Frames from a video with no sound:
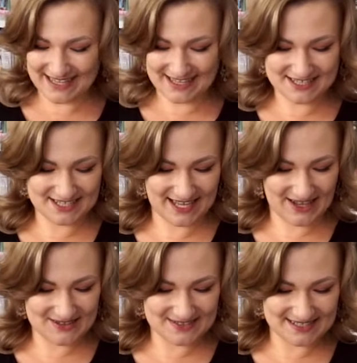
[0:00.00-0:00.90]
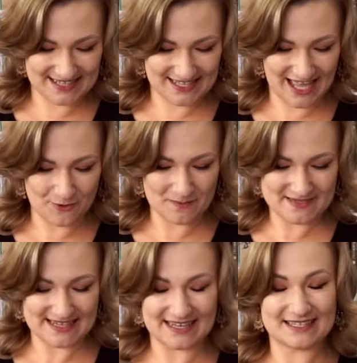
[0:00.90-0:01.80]
check out
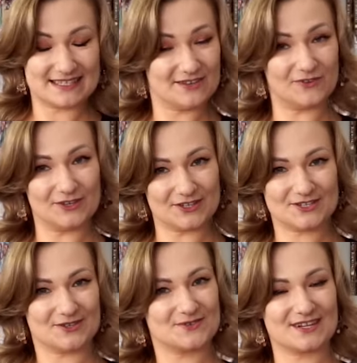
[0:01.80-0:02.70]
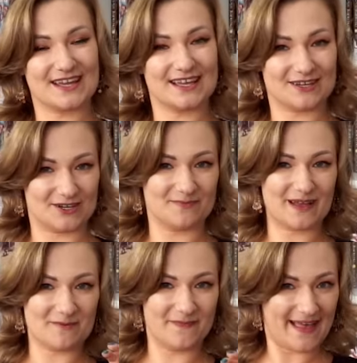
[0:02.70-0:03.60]
website
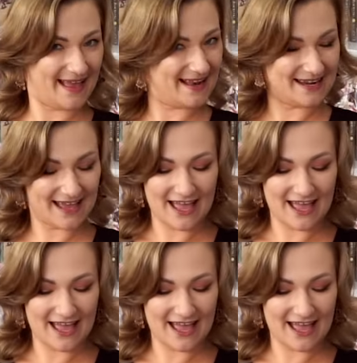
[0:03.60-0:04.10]
zniewolonyksiążę.pl